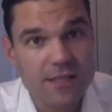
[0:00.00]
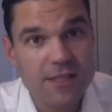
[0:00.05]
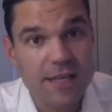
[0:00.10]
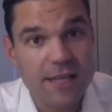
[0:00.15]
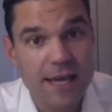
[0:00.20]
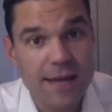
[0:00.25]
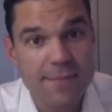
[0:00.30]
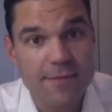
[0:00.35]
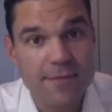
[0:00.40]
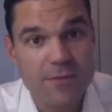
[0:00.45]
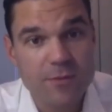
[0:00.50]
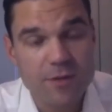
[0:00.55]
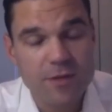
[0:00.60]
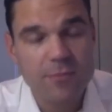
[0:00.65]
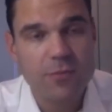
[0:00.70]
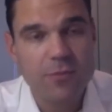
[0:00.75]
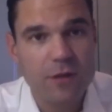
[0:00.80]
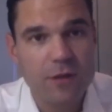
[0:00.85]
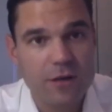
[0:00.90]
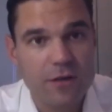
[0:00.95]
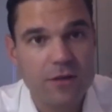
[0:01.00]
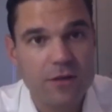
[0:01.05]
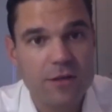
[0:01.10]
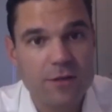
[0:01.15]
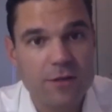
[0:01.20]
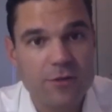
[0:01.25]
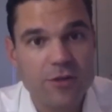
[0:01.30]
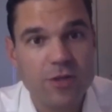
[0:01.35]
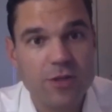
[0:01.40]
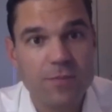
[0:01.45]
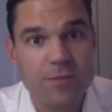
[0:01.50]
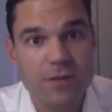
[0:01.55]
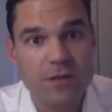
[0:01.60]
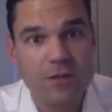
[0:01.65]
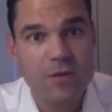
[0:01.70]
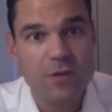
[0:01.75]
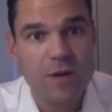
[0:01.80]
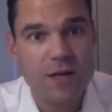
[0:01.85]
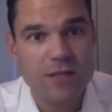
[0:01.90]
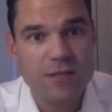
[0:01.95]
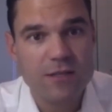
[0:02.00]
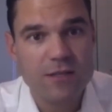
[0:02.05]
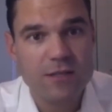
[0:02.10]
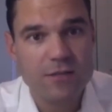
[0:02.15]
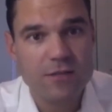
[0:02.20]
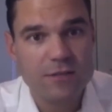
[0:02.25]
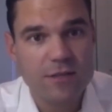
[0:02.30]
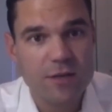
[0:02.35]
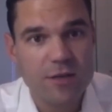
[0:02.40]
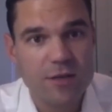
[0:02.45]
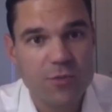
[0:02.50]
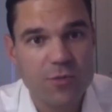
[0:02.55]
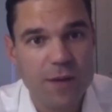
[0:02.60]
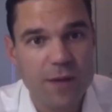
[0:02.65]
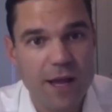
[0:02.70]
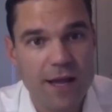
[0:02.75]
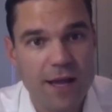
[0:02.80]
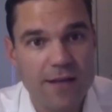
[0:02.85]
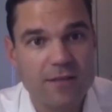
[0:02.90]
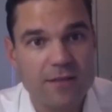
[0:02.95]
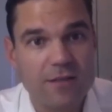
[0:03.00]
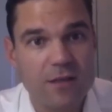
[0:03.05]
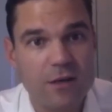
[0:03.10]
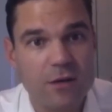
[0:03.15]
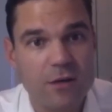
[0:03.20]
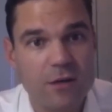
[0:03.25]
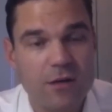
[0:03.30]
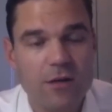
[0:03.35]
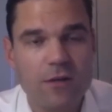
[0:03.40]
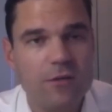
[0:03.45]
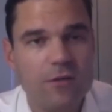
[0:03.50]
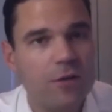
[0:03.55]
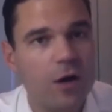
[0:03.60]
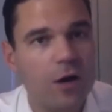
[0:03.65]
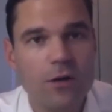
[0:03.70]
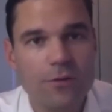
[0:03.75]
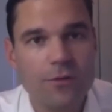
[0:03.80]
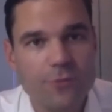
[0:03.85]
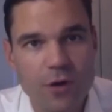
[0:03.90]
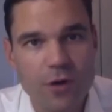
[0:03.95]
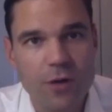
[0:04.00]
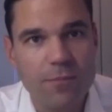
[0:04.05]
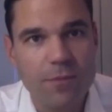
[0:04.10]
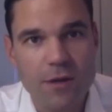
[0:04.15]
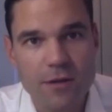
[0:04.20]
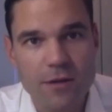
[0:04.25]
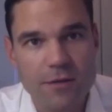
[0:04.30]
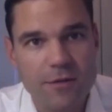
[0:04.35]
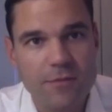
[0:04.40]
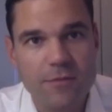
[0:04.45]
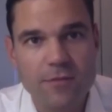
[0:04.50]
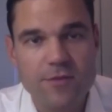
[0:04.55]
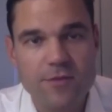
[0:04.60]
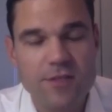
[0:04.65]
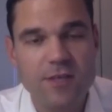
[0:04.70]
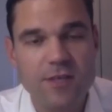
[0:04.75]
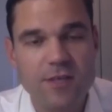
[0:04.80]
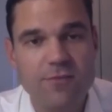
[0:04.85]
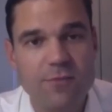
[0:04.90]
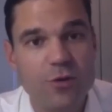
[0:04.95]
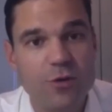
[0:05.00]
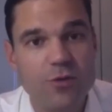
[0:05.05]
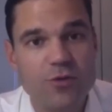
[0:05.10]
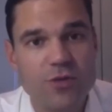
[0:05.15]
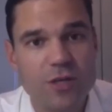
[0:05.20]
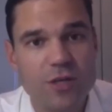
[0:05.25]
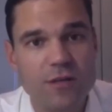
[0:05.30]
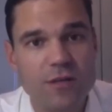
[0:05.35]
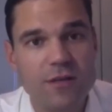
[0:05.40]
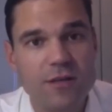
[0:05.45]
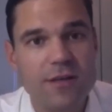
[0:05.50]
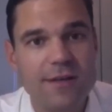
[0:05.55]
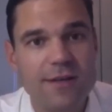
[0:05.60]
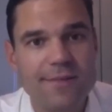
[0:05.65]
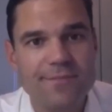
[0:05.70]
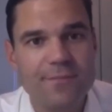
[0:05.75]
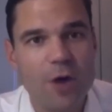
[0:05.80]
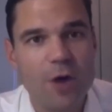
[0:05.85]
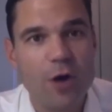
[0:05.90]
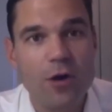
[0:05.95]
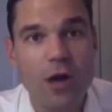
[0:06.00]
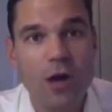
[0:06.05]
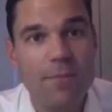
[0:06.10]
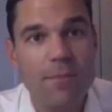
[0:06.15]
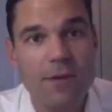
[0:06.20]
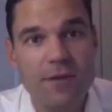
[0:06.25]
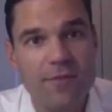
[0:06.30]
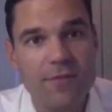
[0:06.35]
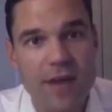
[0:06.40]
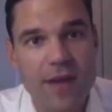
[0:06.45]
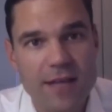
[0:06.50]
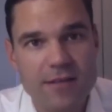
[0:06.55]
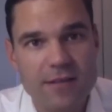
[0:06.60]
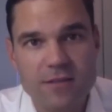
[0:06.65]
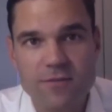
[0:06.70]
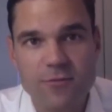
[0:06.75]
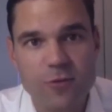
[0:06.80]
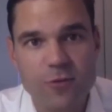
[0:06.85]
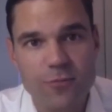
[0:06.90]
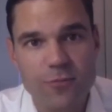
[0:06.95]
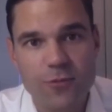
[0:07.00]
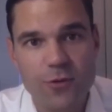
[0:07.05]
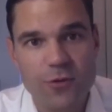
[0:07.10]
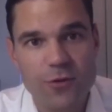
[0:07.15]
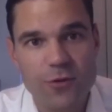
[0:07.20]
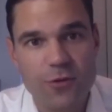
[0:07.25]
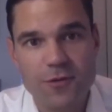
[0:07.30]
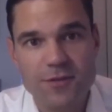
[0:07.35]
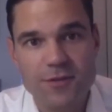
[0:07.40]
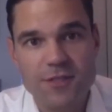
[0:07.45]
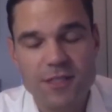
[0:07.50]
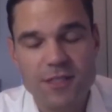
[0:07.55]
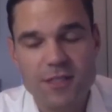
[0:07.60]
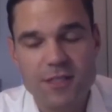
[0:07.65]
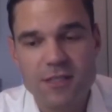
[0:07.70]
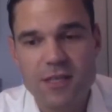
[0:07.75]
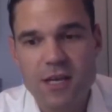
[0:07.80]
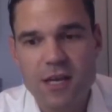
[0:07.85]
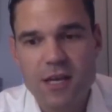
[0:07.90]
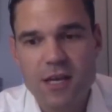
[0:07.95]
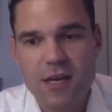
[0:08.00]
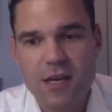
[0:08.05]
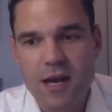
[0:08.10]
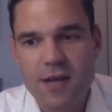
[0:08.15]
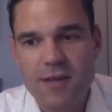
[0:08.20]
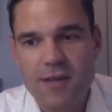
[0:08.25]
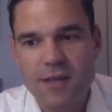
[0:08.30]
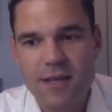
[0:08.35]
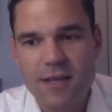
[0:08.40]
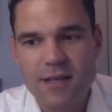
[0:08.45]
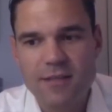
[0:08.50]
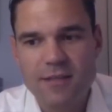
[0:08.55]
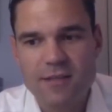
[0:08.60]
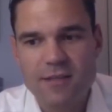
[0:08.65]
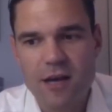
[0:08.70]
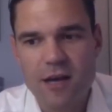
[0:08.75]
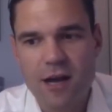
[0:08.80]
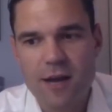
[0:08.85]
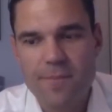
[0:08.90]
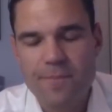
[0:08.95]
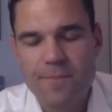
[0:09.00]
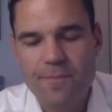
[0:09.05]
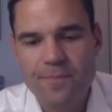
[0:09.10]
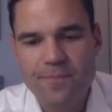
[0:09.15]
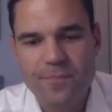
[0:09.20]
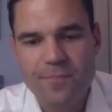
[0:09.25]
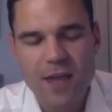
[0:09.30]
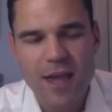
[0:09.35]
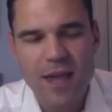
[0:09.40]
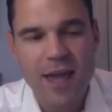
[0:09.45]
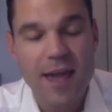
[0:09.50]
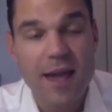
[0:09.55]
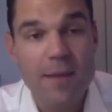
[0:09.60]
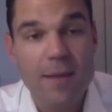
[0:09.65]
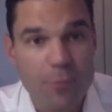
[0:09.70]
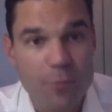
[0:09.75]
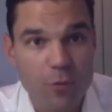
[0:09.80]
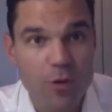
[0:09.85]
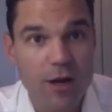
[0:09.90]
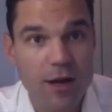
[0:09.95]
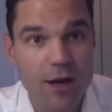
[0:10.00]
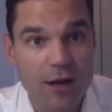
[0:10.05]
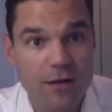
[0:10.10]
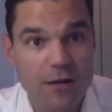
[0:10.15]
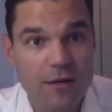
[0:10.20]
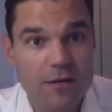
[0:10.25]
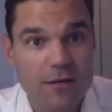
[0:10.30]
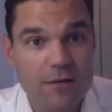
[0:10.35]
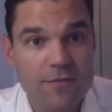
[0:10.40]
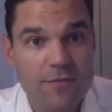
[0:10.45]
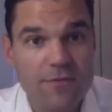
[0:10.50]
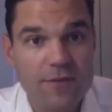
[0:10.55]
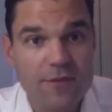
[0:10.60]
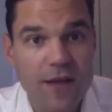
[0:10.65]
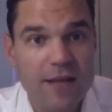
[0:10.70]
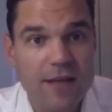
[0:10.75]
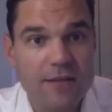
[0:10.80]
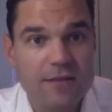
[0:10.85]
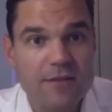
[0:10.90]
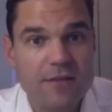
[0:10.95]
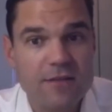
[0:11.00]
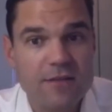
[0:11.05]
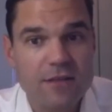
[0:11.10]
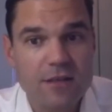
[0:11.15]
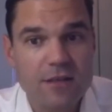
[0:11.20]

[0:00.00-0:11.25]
today, between the political leadership in the US and the central bank. So Donald Trump and Steve Mnuchin are not big fans of cryptocurrencies. I think that's not hampering the Fed's